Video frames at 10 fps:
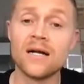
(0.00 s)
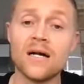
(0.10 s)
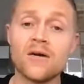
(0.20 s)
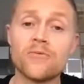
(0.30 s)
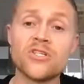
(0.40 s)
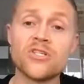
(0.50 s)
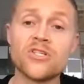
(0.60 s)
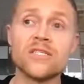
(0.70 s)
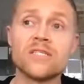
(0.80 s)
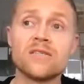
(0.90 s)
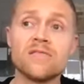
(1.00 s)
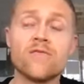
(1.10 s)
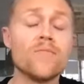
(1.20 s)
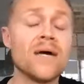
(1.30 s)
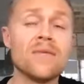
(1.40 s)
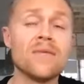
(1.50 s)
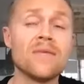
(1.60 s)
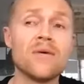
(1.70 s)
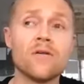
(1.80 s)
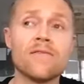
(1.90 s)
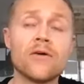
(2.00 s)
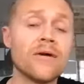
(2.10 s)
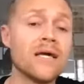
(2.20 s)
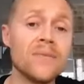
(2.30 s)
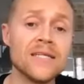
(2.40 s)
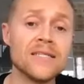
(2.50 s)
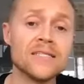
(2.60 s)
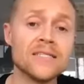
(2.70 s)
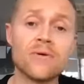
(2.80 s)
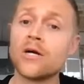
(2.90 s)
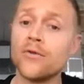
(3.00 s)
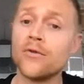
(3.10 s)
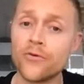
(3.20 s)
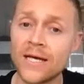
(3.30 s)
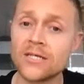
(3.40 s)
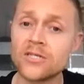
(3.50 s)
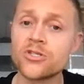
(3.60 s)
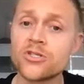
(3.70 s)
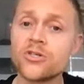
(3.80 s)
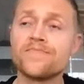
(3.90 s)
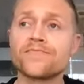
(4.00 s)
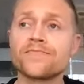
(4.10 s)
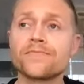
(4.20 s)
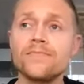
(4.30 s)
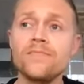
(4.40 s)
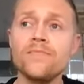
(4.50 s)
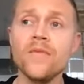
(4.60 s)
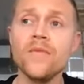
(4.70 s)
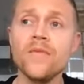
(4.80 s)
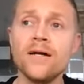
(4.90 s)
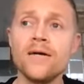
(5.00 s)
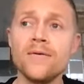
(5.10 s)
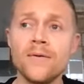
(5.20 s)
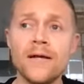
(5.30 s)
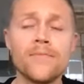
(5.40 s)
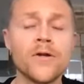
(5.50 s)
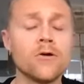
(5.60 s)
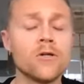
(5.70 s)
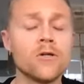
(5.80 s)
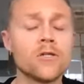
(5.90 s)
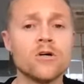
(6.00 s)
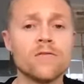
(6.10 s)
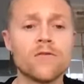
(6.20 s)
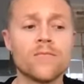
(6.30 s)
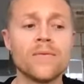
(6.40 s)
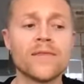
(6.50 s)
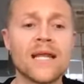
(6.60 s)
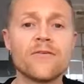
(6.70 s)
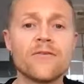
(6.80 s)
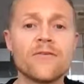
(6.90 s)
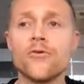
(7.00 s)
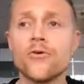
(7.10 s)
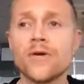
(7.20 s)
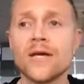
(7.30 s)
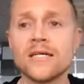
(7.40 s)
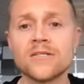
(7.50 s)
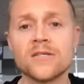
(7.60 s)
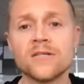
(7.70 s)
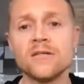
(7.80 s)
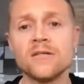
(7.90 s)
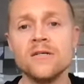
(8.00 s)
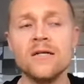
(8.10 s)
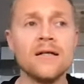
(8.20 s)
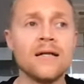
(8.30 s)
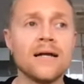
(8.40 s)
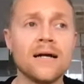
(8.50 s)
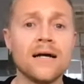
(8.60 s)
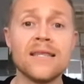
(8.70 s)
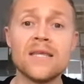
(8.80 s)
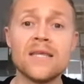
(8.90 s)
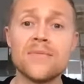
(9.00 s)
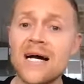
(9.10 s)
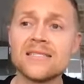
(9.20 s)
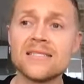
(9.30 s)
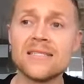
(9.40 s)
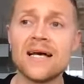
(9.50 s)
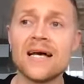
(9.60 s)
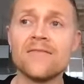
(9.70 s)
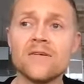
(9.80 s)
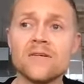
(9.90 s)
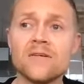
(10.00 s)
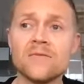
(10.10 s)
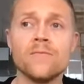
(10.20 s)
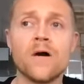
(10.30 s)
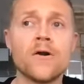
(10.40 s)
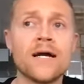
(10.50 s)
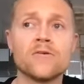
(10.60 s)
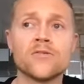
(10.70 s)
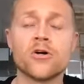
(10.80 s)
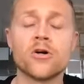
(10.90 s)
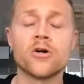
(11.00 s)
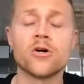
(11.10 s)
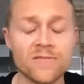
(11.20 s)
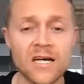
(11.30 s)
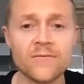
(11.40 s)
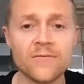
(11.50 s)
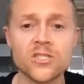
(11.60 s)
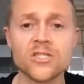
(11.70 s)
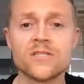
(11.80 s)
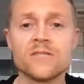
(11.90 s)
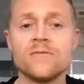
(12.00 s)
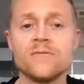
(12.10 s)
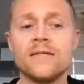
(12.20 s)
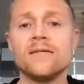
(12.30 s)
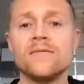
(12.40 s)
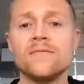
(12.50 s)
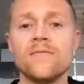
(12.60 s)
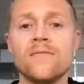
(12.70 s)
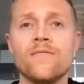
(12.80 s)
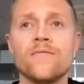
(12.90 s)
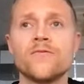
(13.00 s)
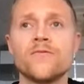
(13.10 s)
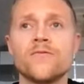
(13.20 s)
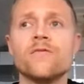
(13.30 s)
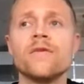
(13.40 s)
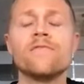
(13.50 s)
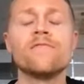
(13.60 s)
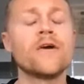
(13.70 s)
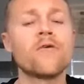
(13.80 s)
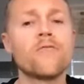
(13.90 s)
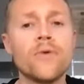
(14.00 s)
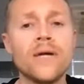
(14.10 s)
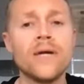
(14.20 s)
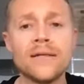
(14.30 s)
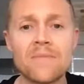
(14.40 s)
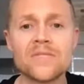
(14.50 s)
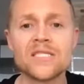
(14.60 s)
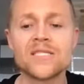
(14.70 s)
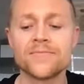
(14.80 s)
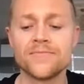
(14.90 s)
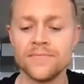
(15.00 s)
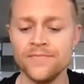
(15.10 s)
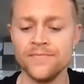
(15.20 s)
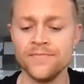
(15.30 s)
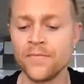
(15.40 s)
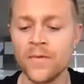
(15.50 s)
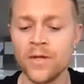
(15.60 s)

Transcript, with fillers: uh, which is for many people very imminent when going through cancer. Uh, but also for people that have gone through cancer, uh, in the past and have are now so-called survivors and sort of the fear of relapse. Mm.